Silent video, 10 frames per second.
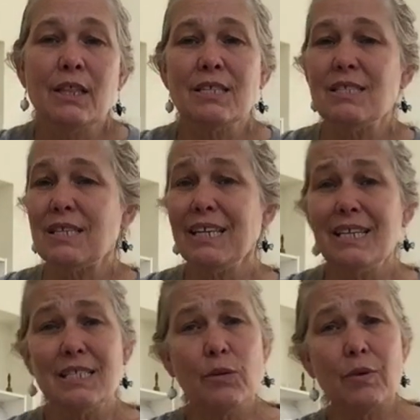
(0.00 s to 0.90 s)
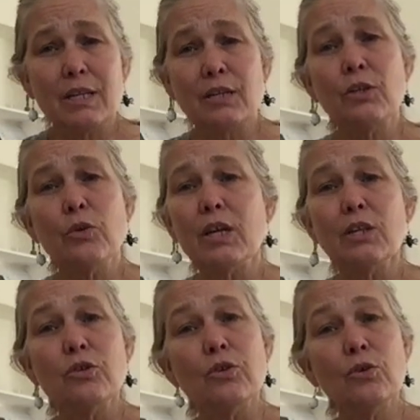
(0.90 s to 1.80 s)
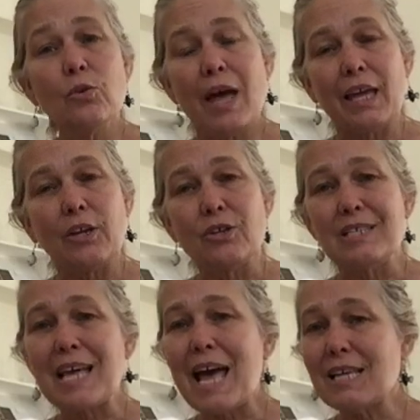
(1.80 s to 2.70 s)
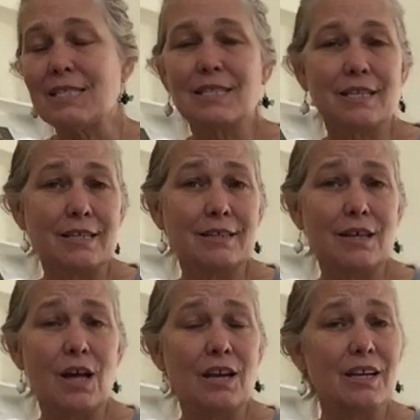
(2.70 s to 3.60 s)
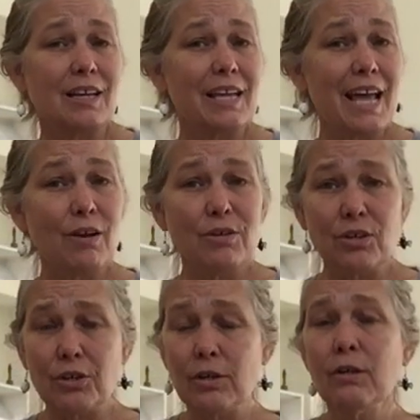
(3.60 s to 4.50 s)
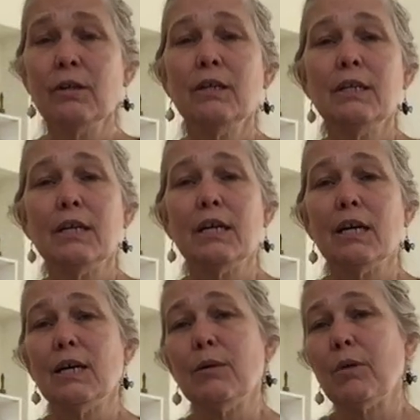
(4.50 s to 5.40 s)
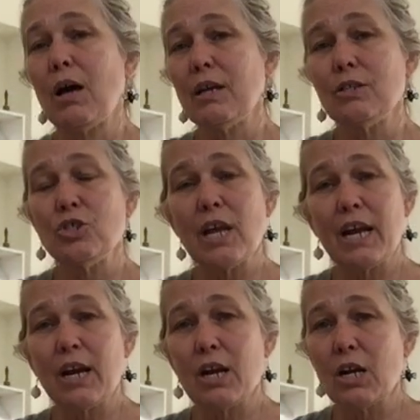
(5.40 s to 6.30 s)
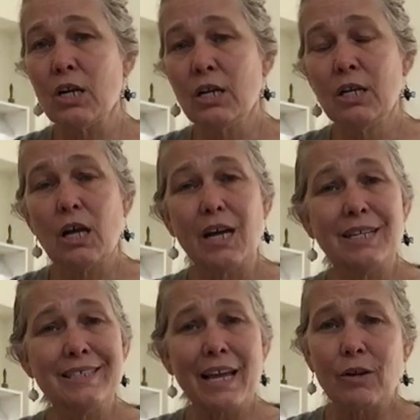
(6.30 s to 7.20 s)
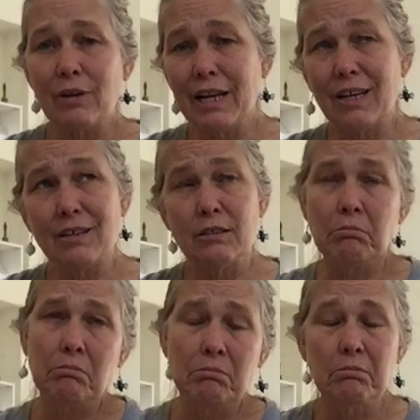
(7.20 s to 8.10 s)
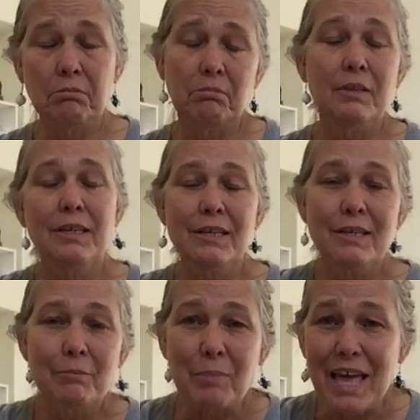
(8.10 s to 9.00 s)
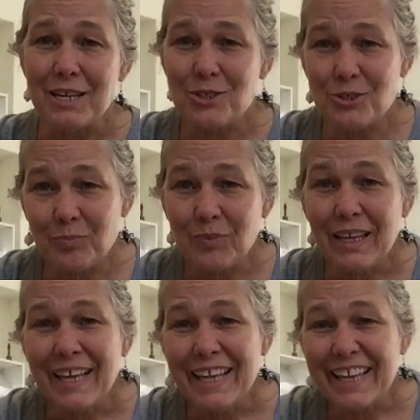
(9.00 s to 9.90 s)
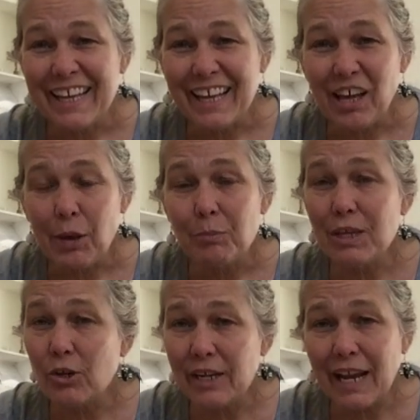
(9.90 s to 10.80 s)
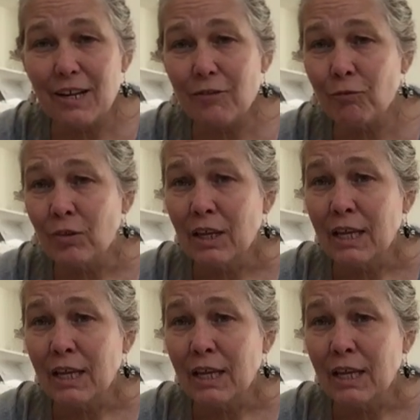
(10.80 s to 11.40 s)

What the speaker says: this is an easy one you can do at your desk, on a counter, on a chair, on a deck rail, bench. Be creative.